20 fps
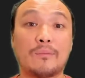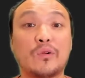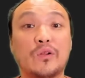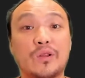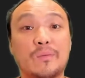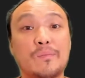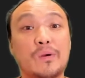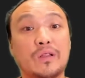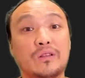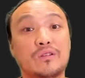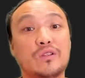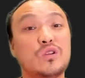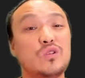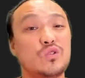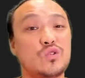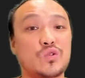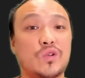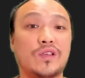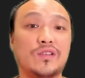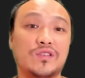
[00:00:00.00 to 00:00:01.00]
going to put two
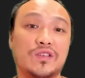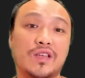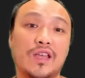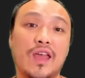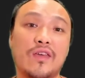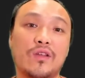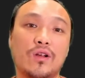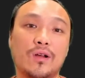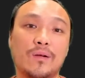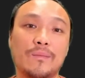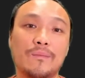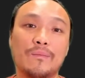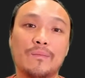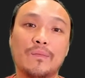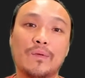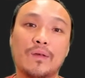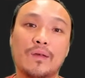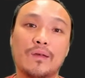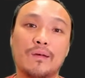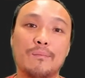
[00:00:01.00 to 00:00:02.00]
strings together
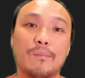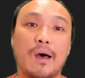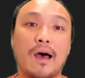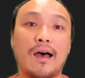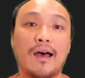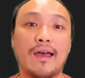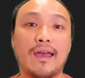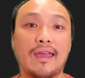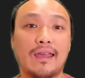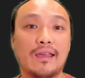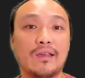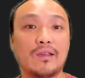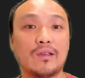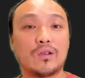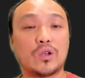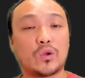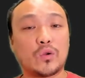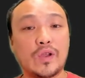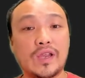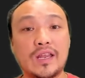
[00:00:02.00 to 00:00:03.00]
by
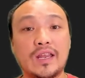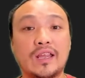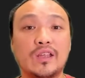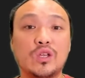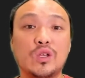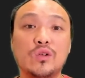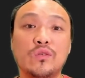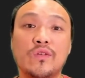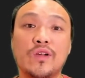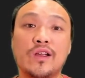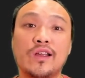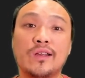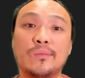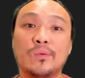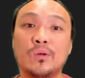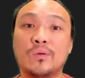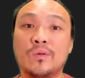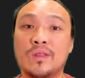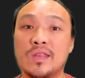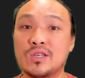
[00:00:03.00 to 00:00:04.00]
creating a new
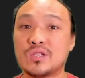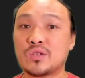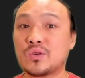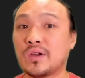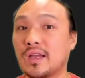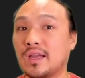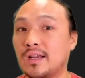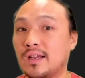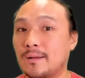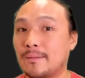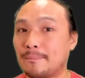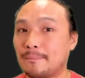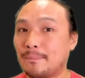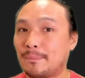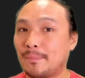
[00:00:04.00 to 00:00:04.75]
variable with a string in it